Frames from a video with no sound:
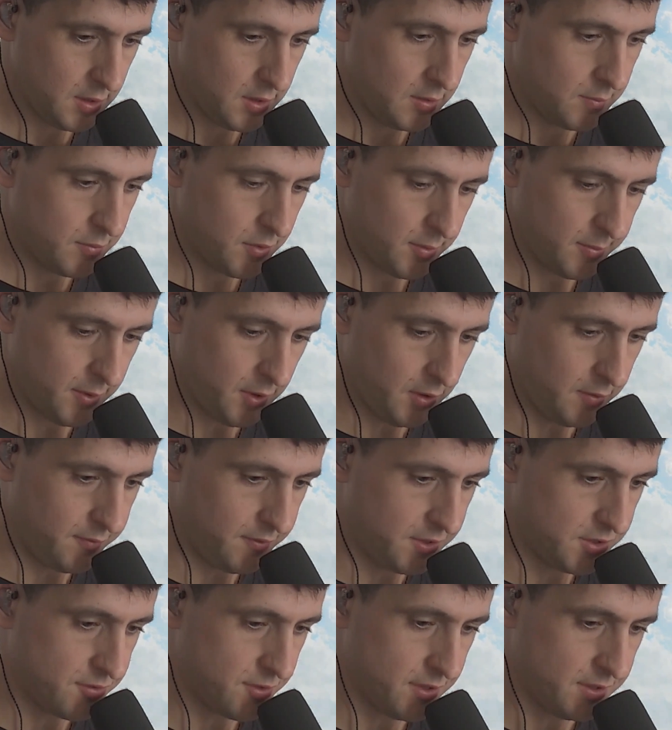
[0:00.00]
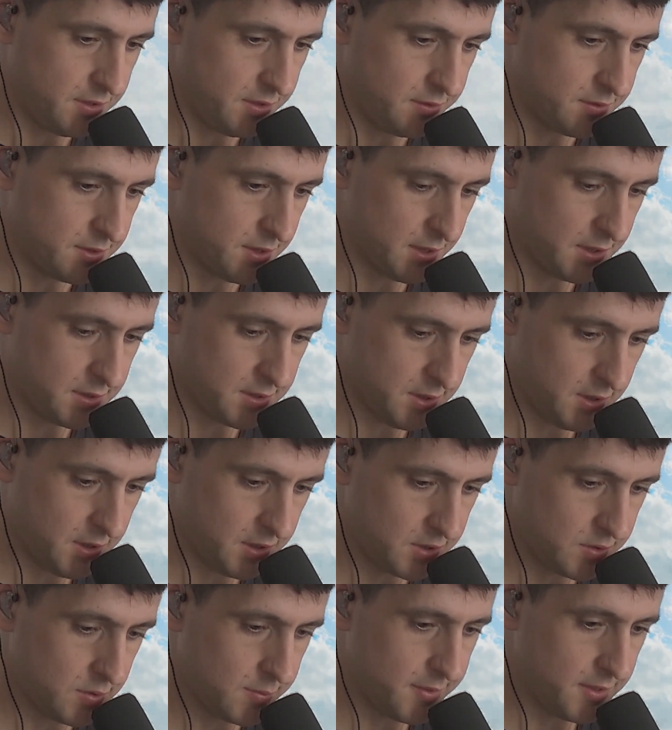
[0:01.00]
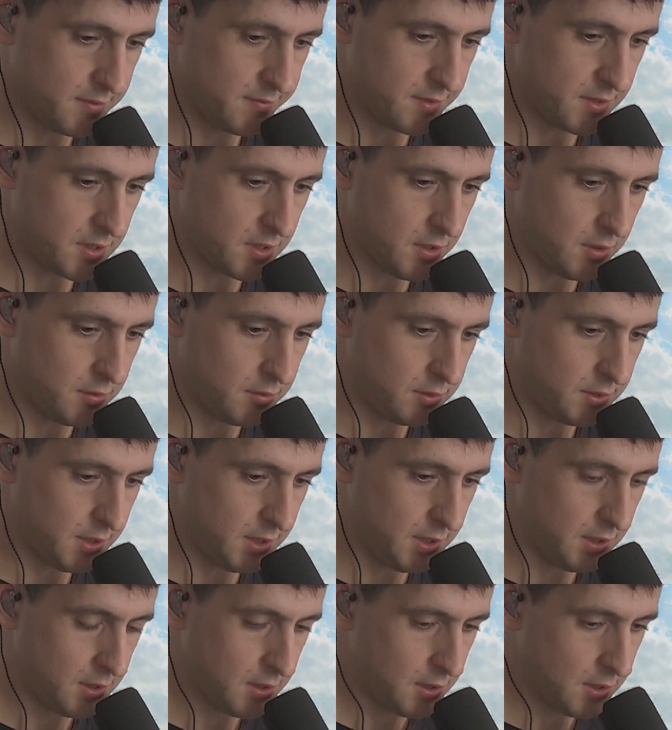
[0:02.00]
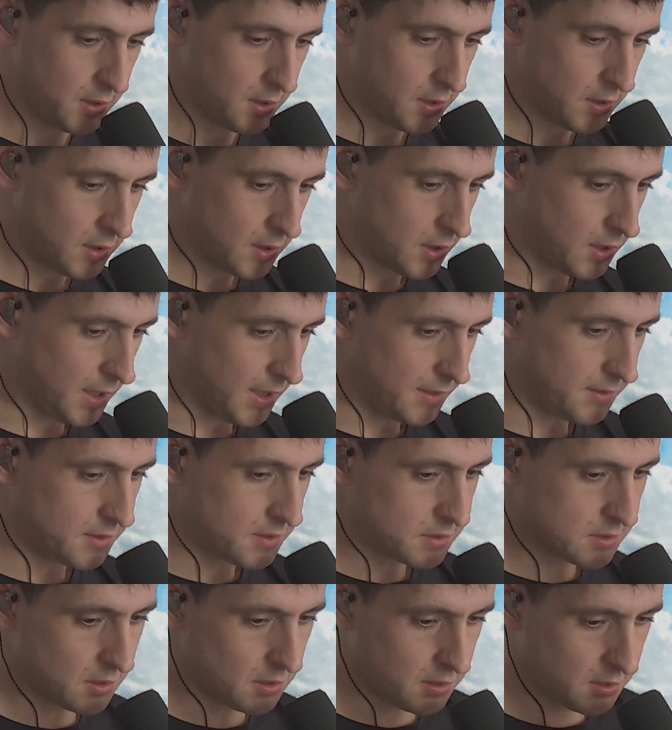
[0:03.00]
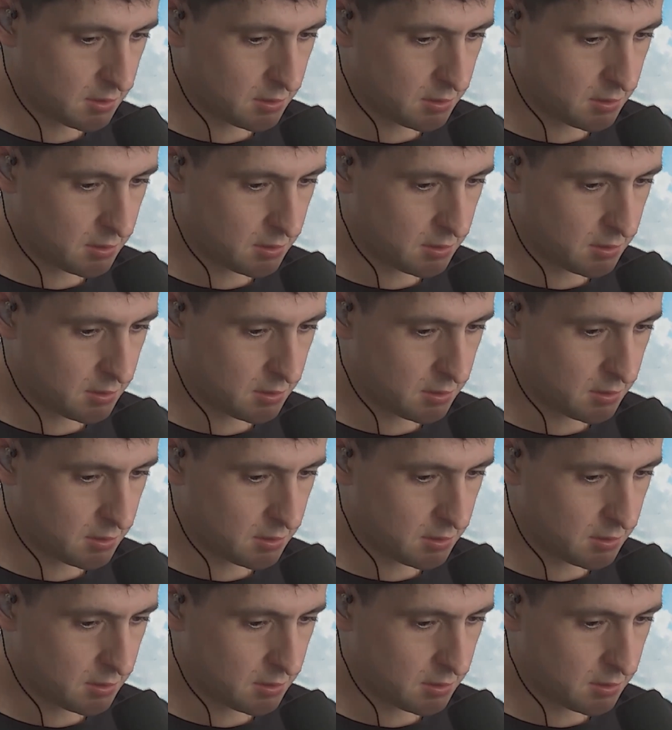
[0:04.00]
probably hopefully try and do 60 into a bit of a coldy. Glanders uh,